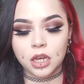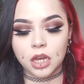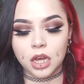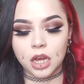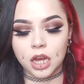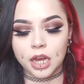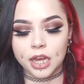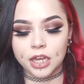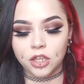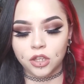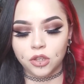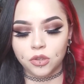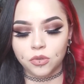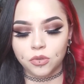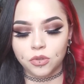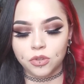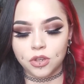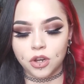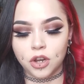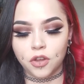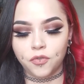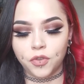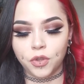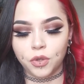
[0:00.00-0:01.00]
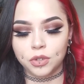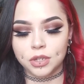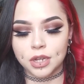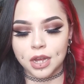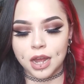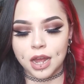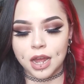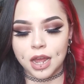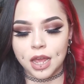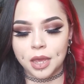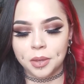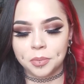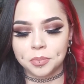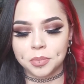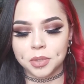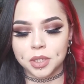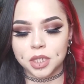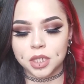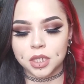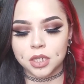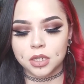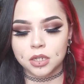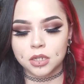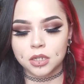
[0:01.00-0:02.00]
I used it a few
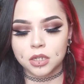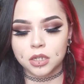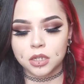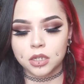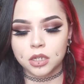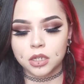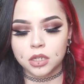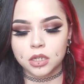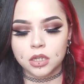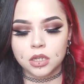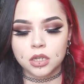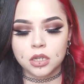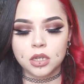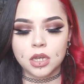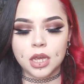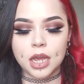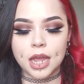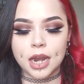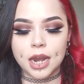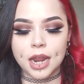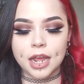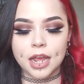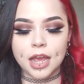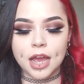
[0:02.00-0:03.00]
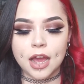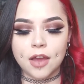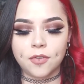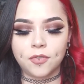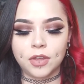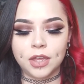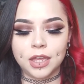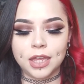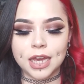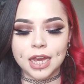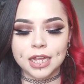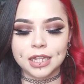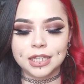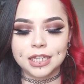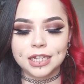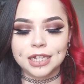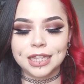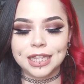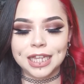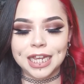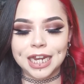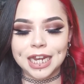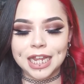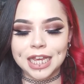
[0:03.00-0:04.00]
times, and I have yet to
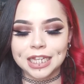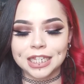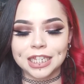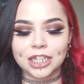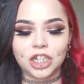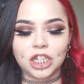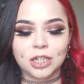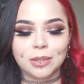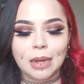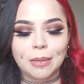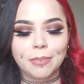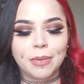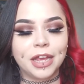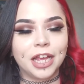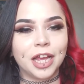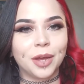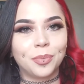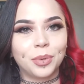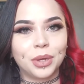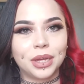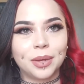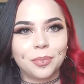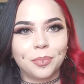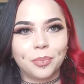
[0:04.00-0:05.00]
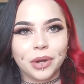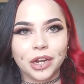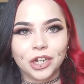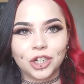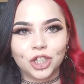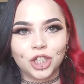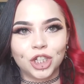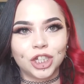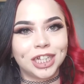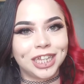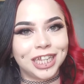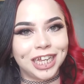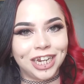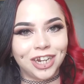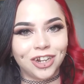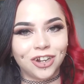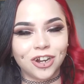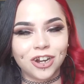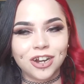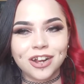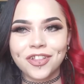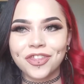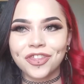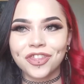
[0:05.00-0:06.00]
clean it because I just got makeup brush
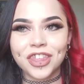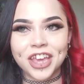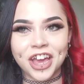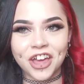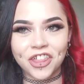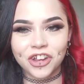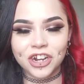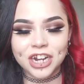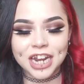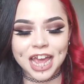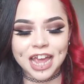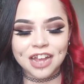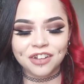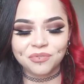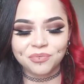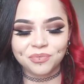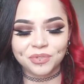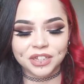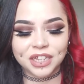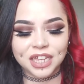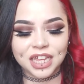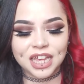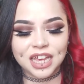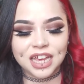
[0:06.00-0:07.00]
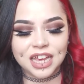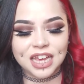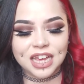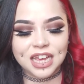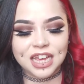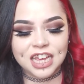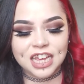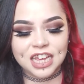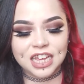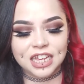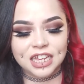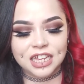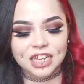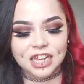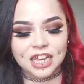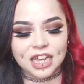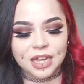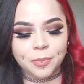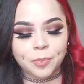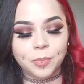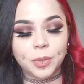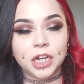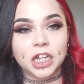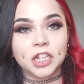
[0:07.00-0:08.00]
cleaner the other day,
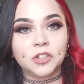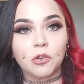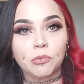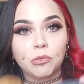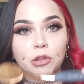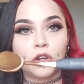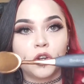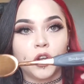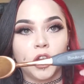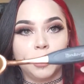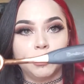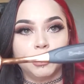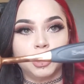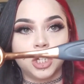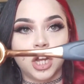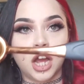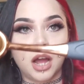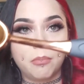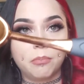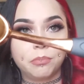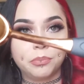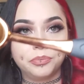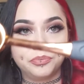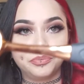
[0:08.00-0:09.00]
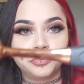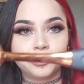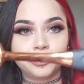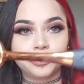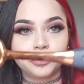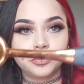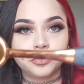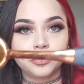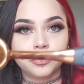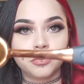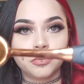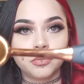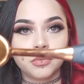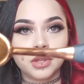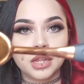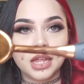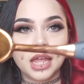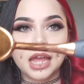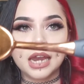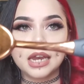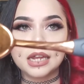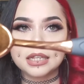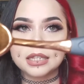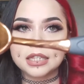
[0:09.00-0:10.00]
but it's from the cream shop.
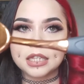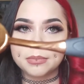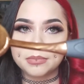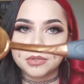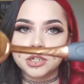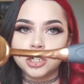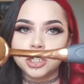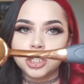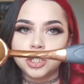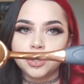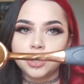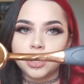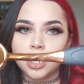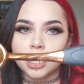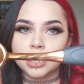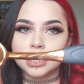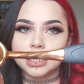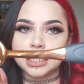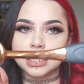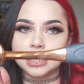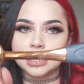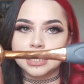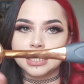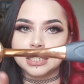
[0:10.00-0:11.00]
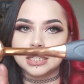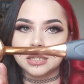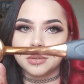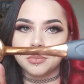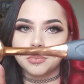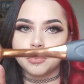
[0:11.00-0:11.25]
It is similar to an Artiste